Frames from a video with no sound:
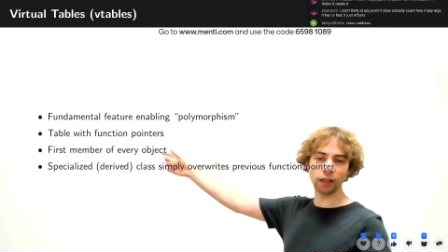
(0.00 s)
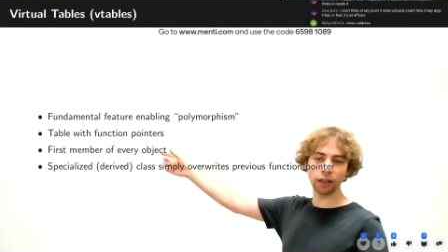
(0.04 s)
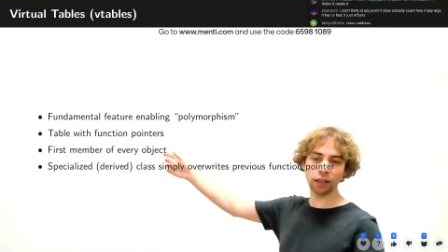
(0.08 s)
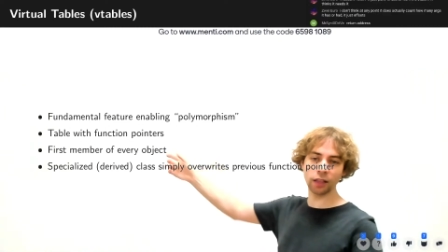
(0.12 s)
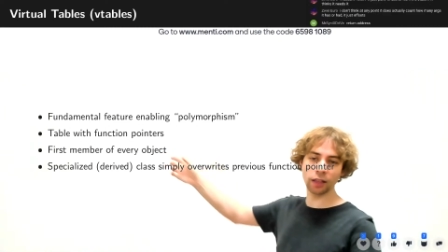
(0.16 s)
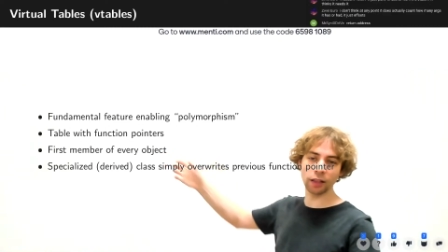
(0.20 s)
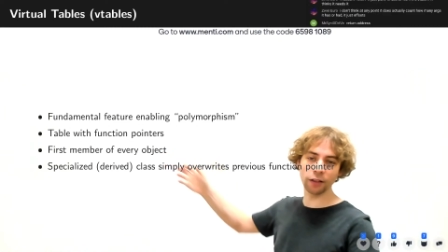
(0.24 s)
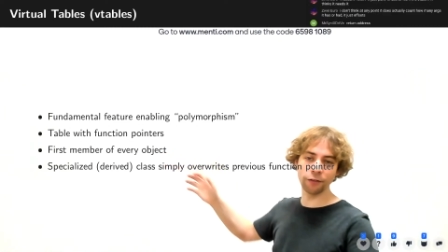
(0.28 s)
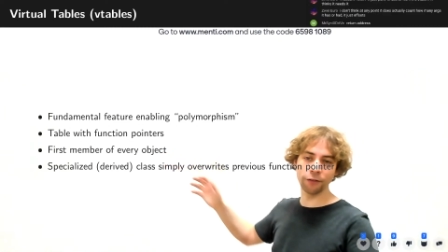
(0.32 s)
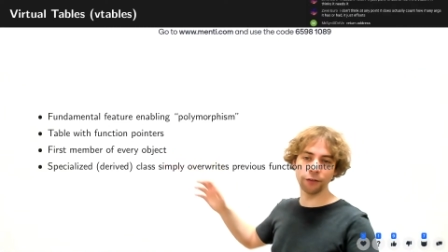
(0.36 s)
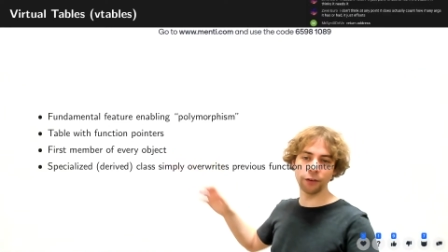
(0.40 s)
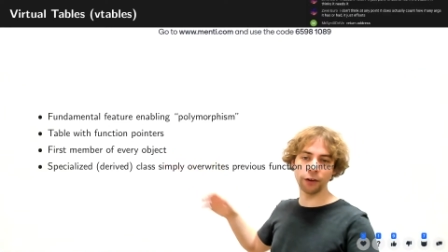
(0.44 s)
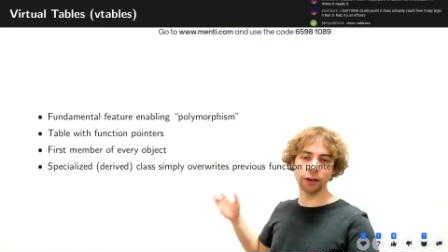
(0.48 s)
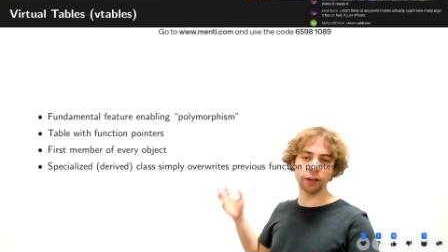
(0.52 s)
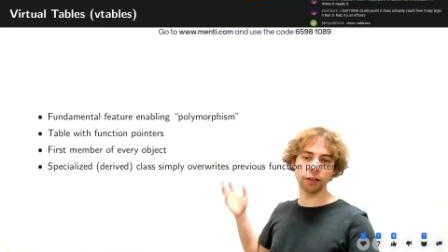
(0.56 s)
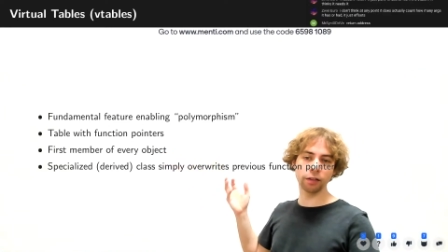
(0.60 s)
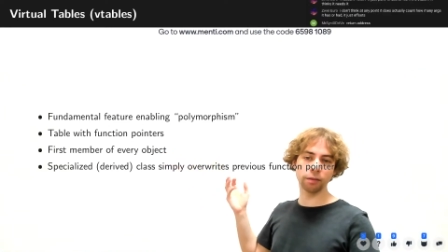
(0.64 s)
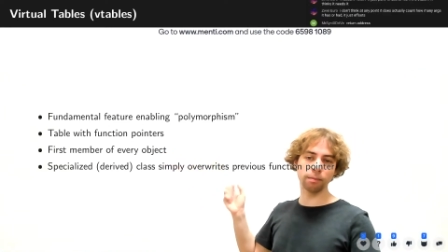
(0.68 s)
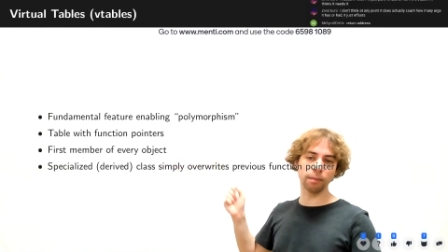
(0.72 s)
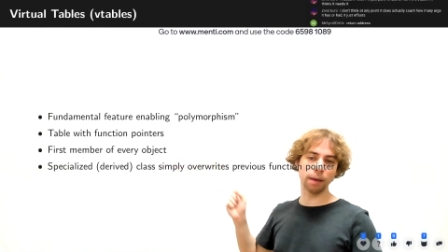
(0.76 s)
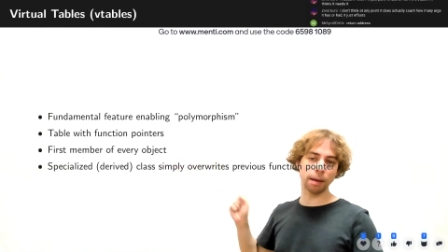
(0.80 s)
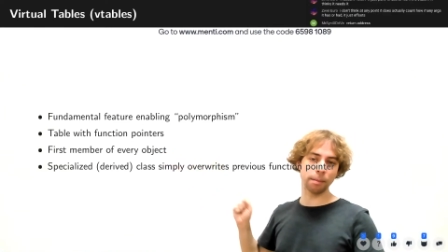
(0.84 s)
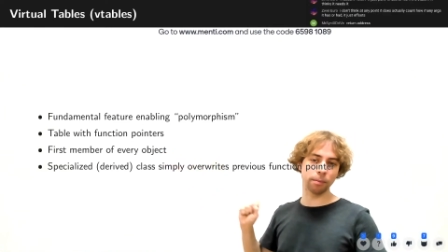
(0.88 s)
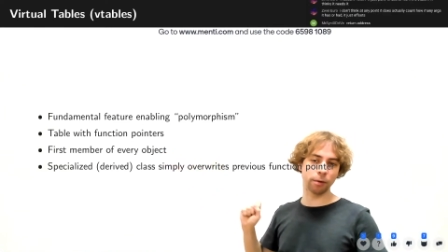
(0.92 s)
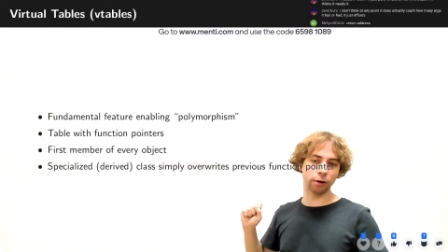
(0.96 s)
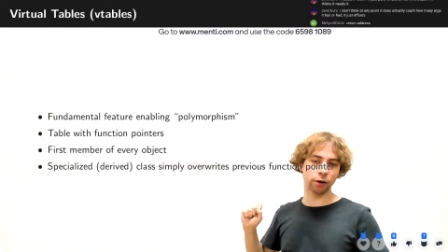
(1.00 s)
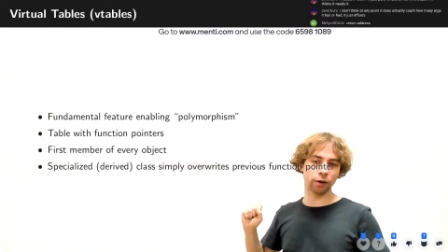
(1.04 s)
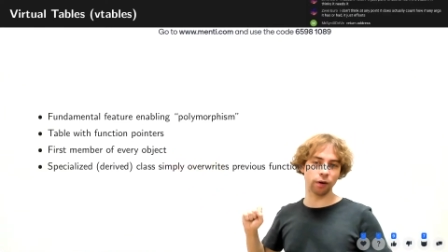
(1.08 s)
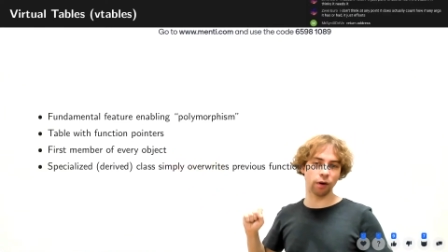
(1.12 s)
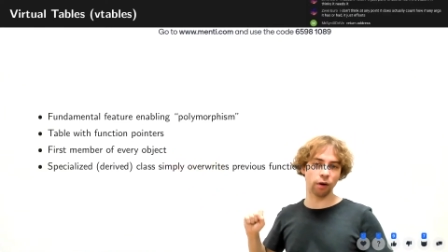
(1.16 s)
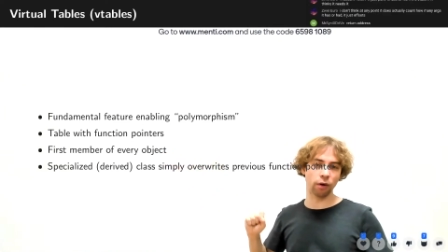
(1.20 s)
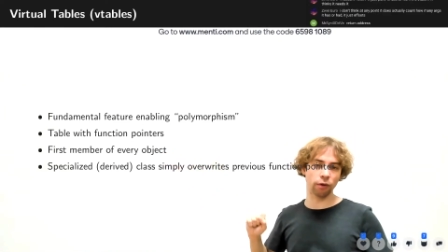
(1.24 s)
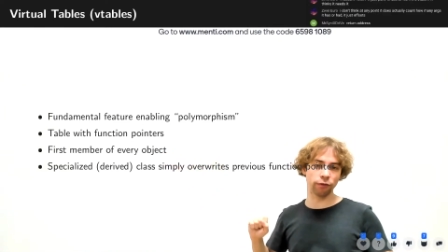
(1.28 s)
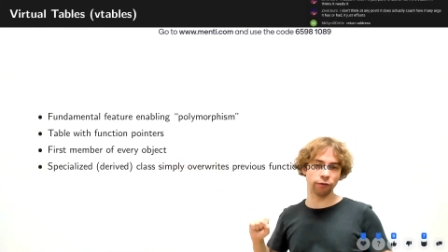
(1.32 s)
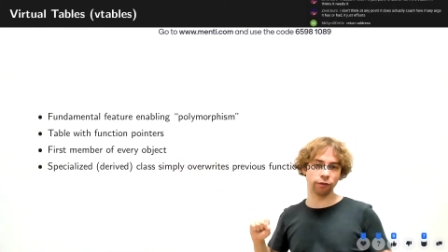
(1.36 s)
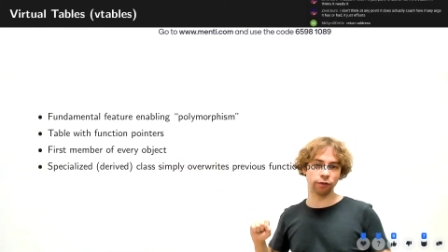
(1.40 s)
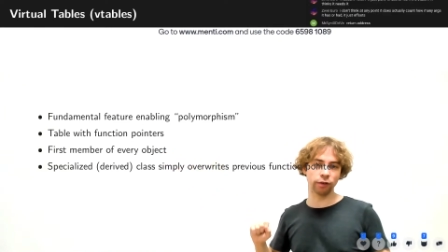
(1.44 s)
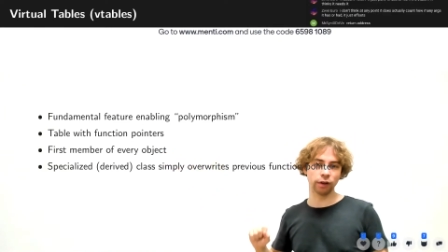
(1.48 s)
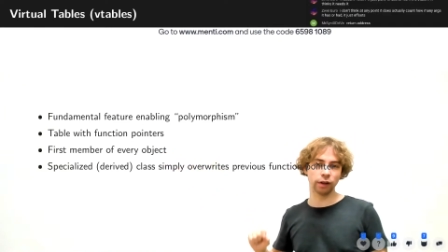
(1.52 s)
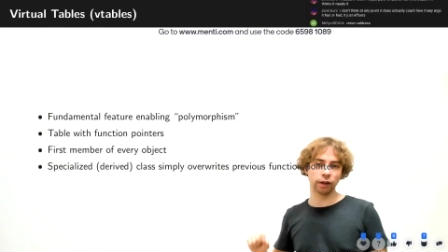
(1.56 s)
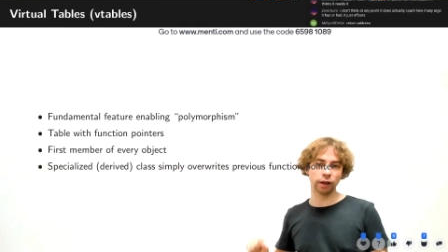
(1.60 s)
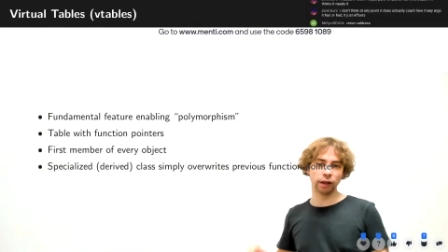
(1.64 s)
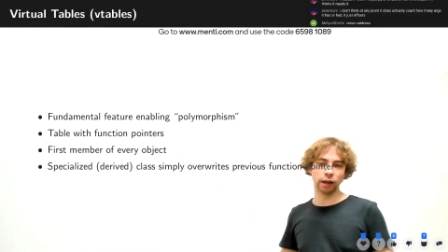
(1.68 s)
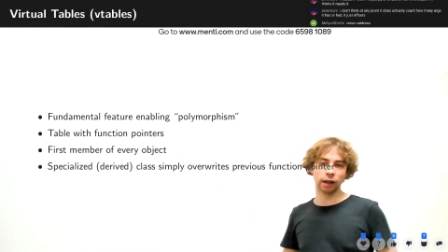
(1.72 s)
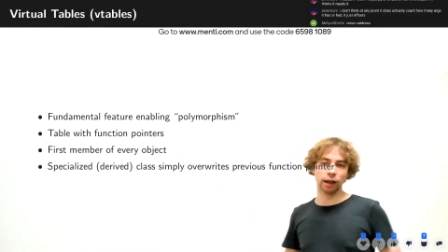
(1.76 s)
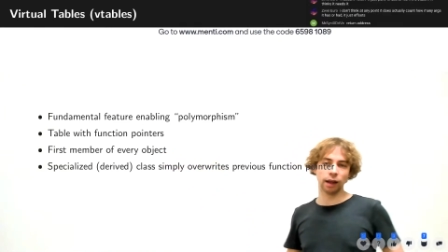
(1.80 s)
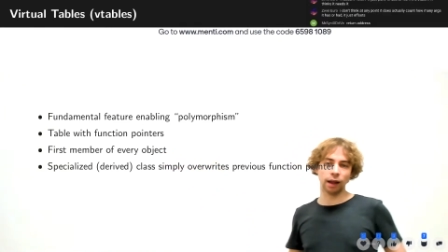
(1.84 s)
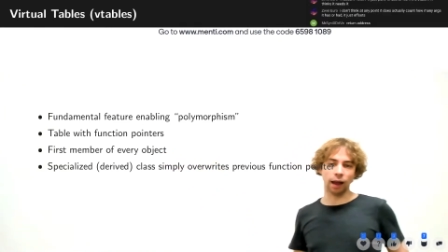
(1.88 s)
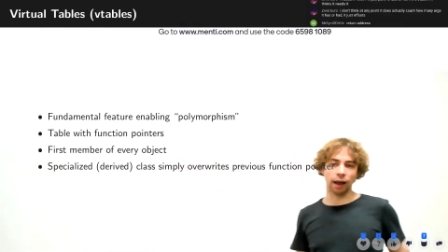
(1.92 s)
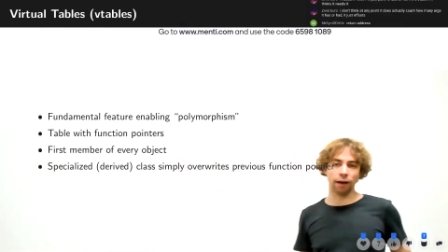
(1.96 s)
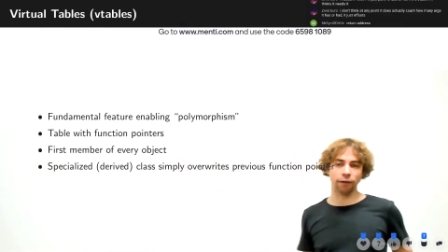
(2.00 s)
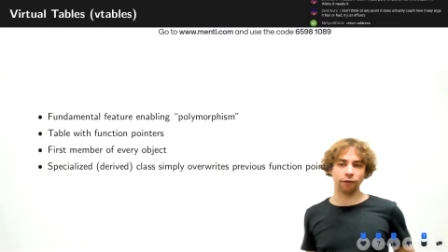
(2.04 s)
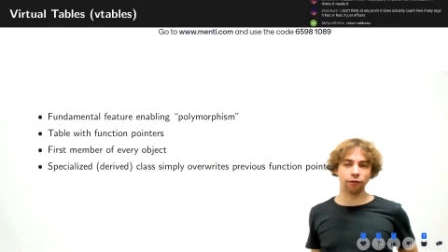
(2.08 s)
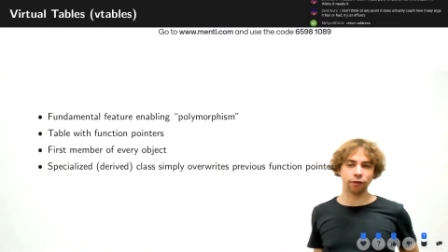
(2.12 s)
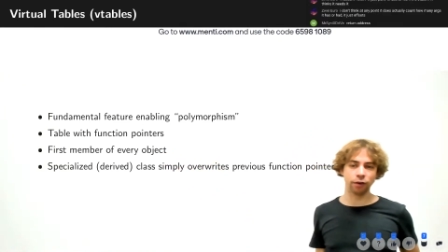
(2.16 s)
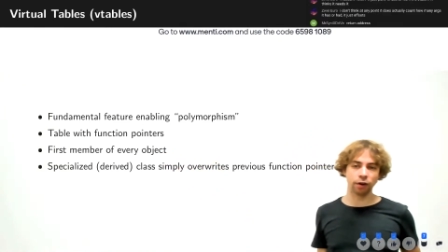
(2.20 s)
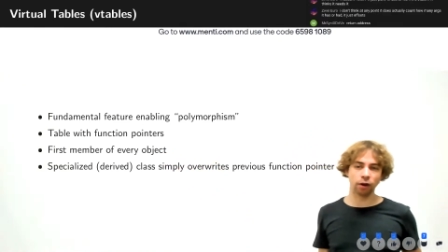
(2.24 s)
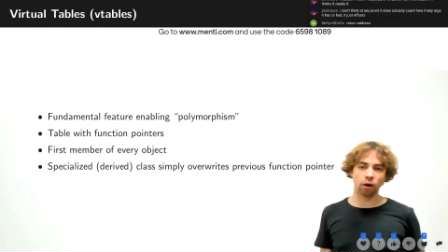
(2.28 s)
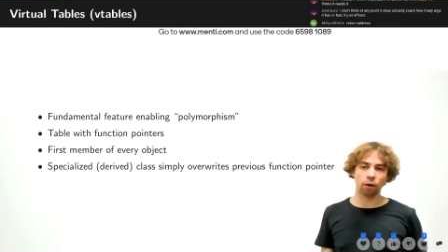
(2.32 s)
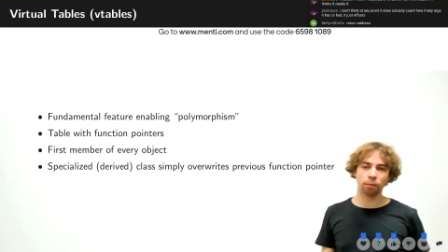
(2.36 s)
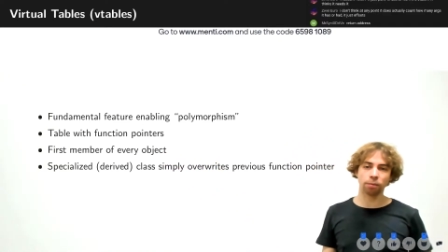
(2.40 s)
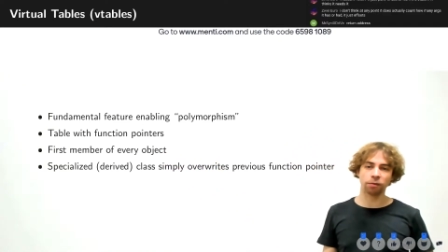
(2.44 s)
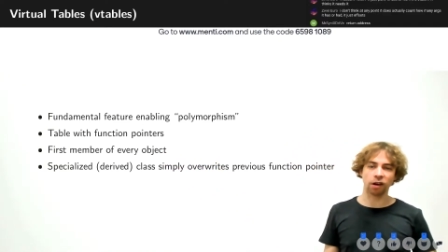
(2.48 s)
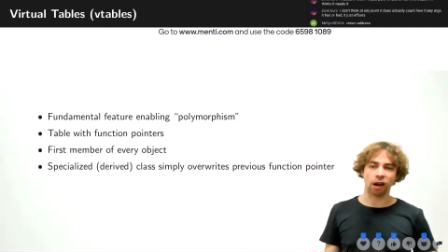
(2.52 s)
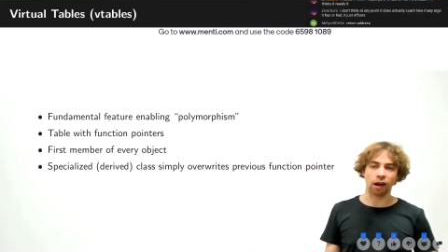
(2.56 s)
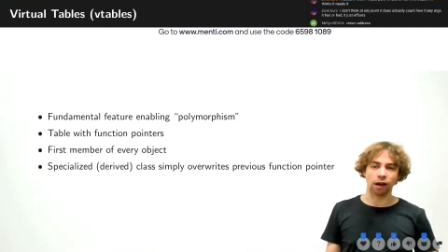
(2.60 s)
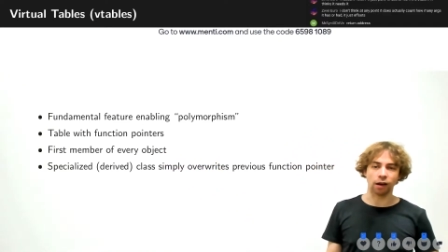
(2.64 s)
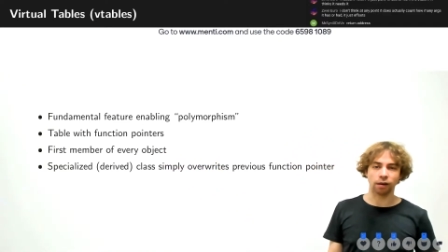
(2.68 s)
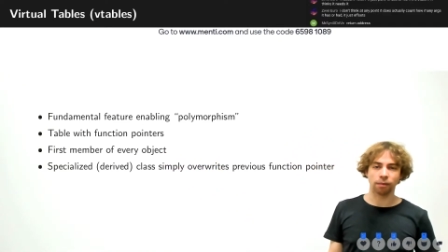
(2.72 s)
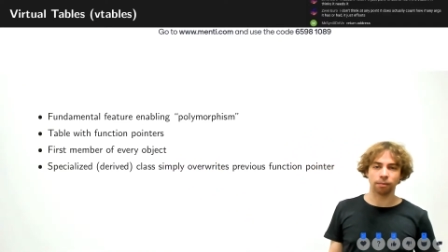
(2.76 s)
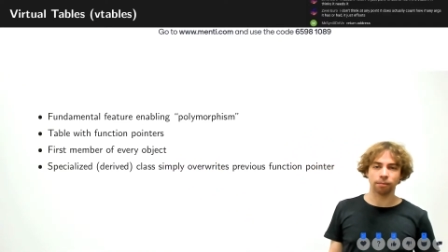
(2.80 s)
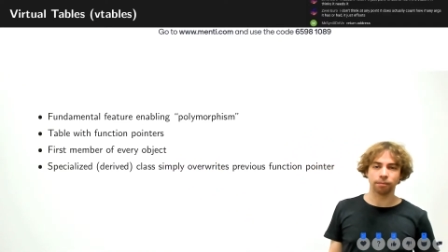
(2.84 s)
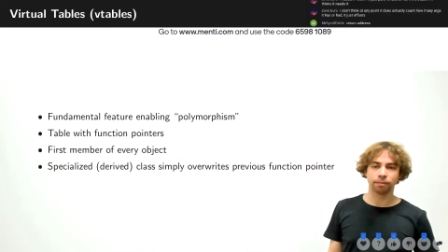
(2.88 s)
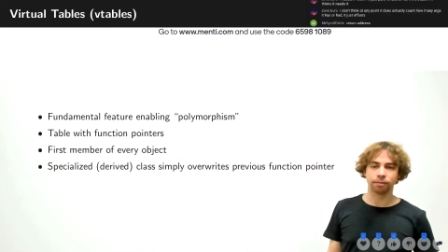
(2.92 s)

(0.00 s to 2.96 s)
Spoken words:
it's the first member of every object.